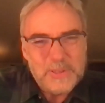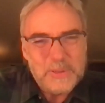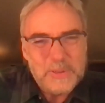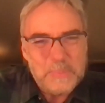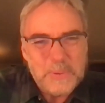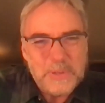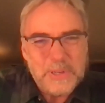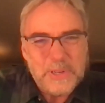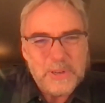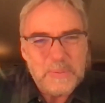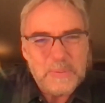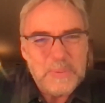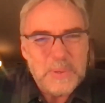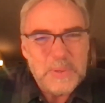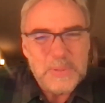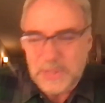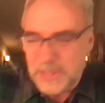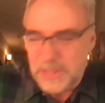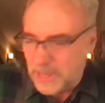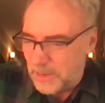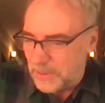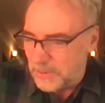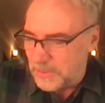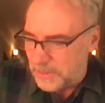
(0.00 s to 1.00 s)
to put your
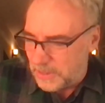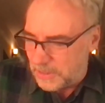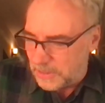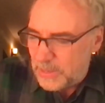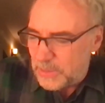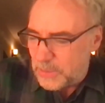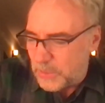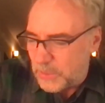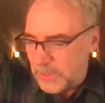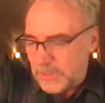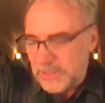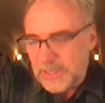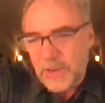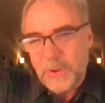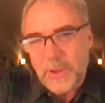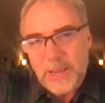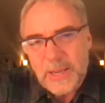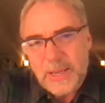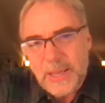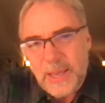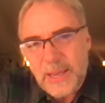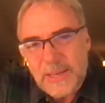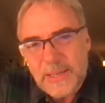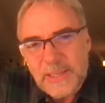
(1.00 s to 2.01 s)
music out there. So that's how
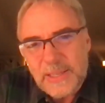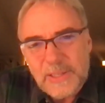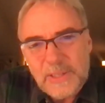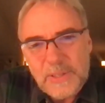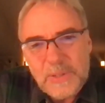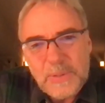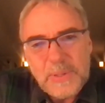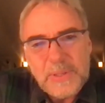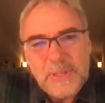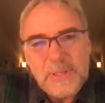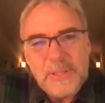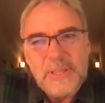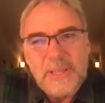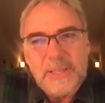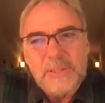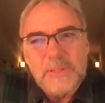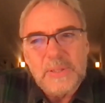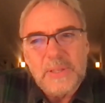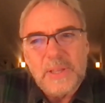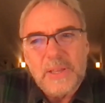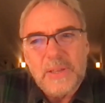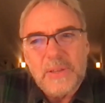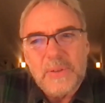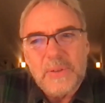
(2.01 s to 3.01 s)
I got into it, and
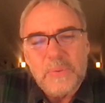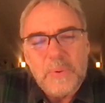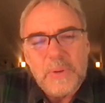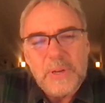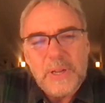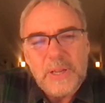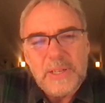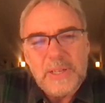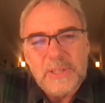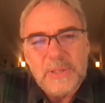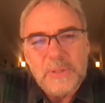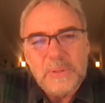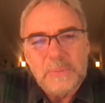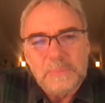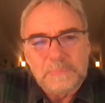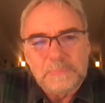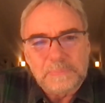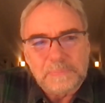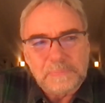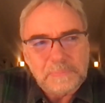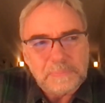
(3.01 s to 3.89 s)
that's uh, what I do.